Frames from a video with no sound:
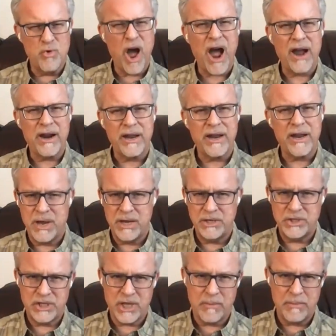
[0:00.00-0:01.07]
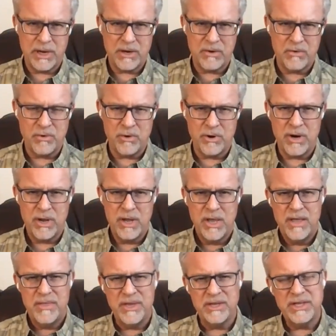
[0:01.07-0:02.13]
rock in my stomach, or
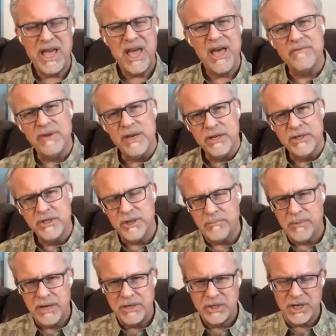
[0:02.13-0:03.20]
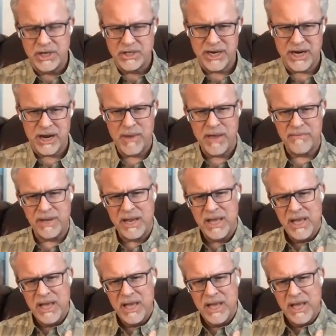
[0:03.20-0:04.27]
this heaviness in my chest, like I'm
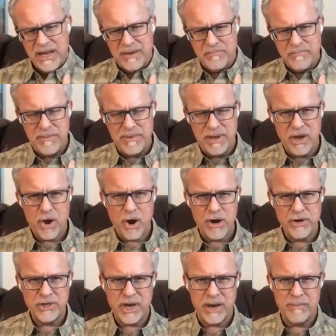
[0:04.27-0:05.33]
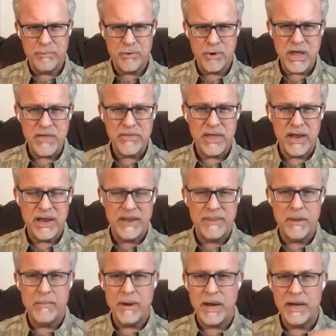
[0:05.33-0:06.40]
having like maybe a hard time
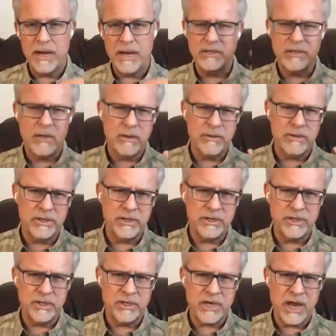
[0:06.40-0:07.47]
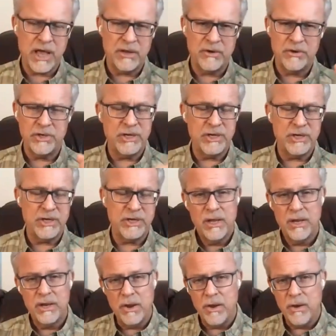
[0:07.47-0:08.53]
breathing, and the mind says, oh, this is just allergies.